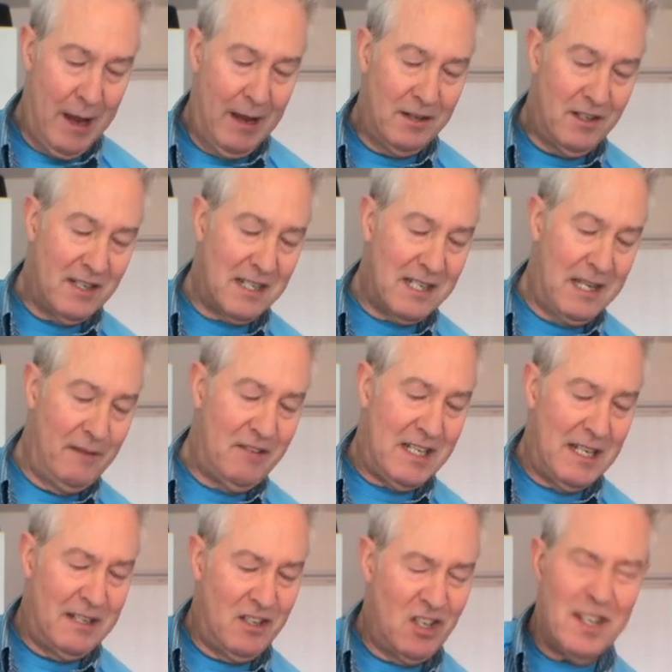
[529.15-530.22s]
Just gives
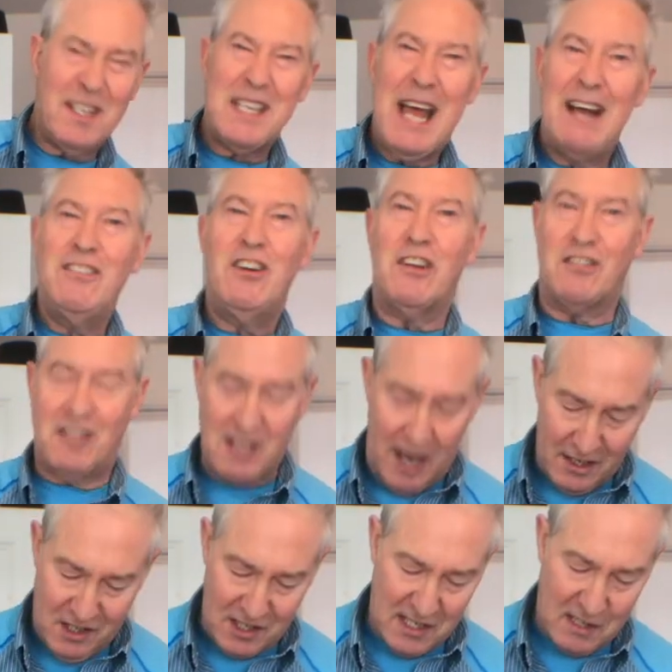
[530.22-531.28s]
it just that little
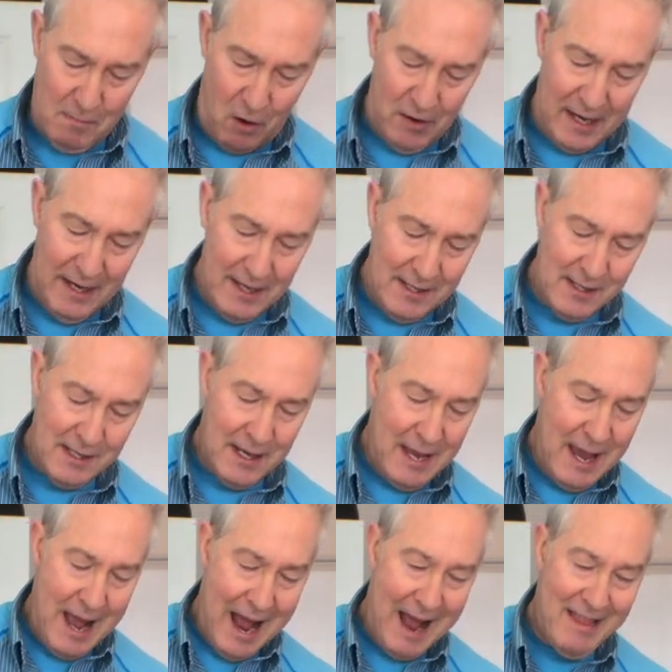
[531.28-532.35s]
touch of smokiness,
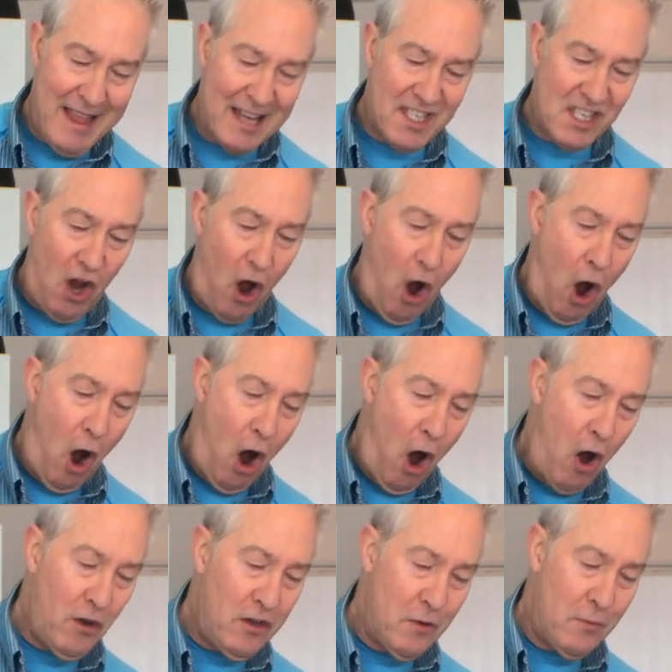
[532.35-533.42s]
and that's
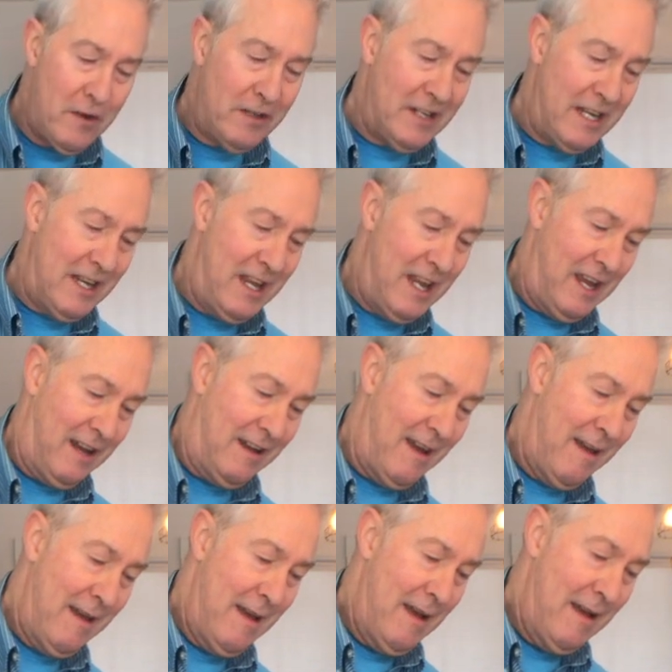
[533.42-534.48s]
all you really need
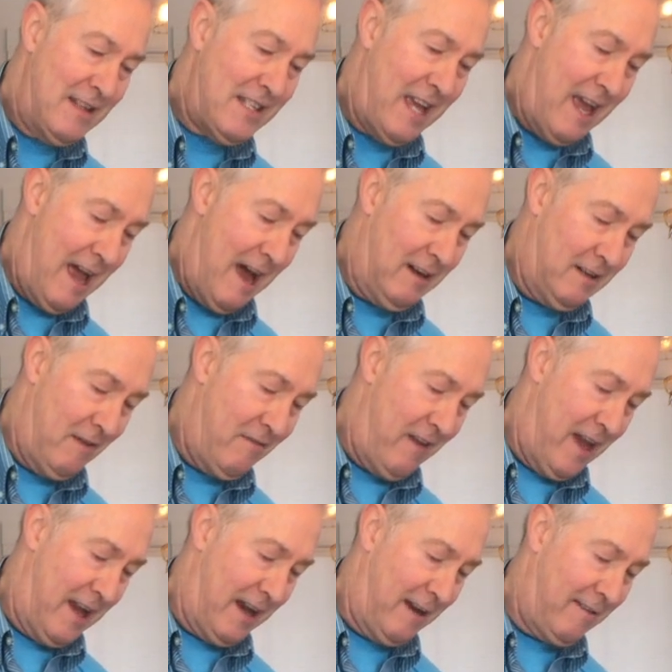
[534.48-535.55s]
to
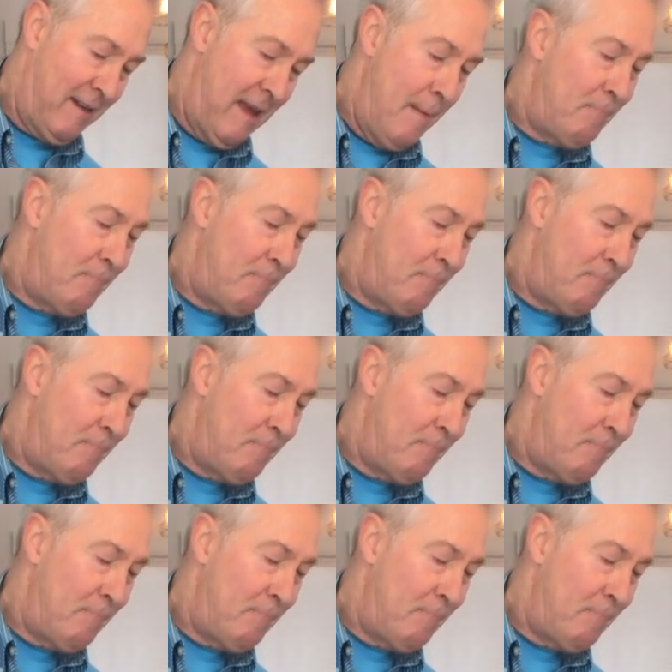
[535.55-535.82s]
elevate it.